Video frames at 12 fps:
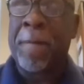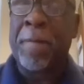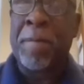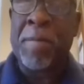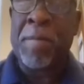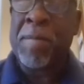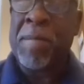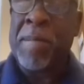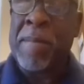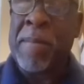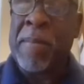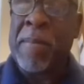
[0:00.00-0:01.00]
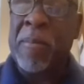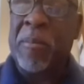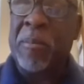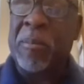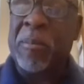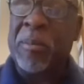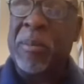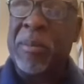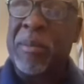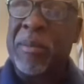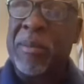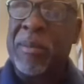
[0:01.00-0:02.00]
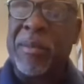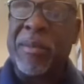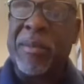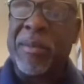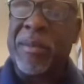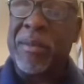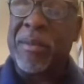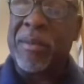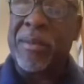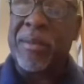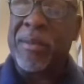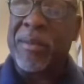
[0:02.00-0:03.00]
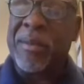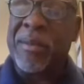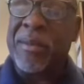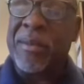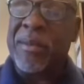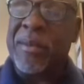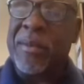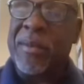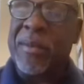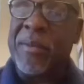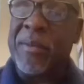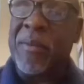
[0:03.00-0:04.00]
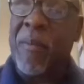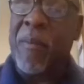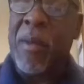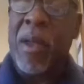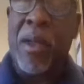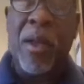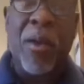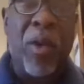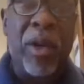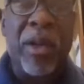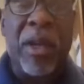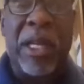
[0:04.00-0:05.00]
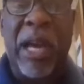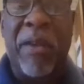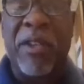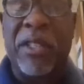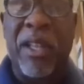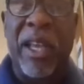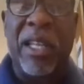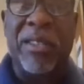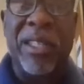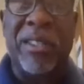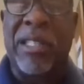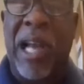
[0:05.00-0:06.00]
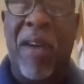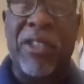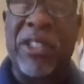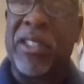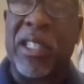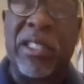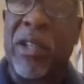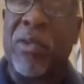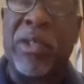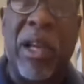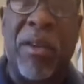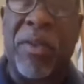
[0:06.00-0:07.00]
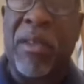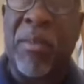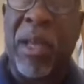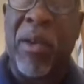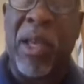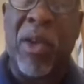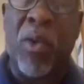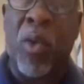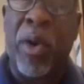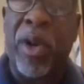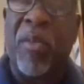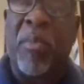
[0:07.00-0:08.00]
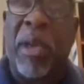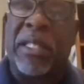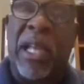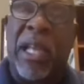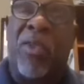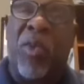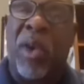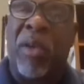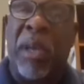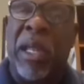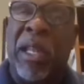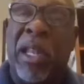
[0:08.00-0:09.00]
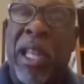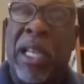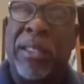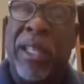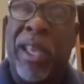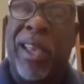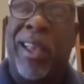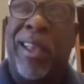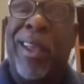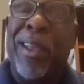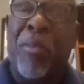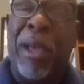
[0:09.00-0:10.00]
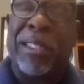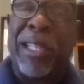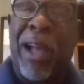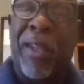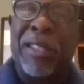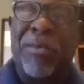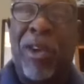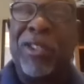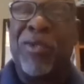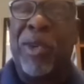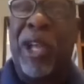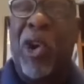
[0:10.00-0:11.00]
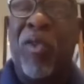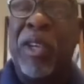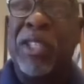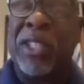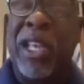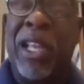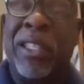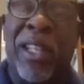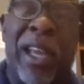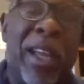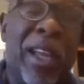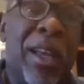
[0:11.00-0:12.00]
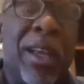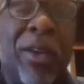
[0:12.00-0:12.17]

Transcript: you explain what it takes, you know, to turn a program around and, and move it forward? Well, the toughest thing is this conference is just so tough. I mean, we're in the Big South one minute, and next thing, Big South is merged with the OVC, and it's like,